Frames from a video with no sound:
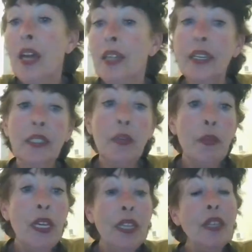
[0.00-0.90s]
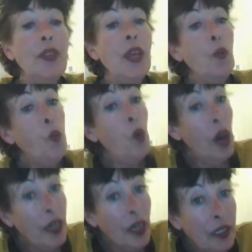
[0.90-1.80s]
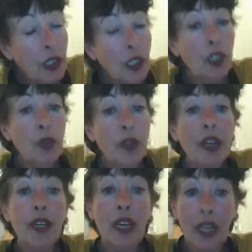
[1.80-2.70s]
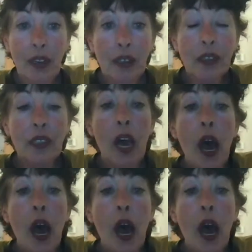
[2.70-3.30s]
doesn't mean that they want us to do their nails,